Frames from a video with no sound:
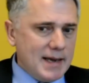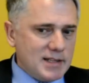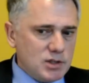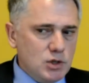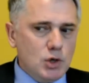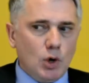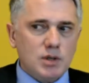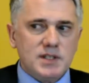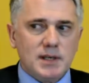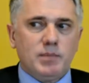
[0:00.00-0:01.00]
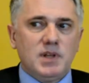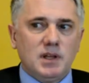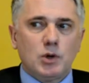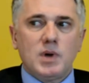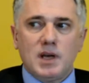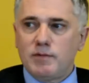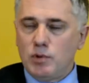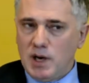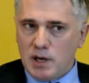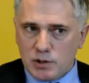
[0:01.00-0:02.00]
It's not something that we have
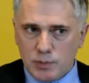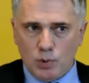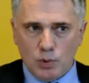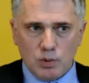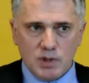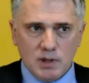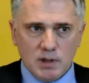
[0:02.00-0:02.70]
really explored,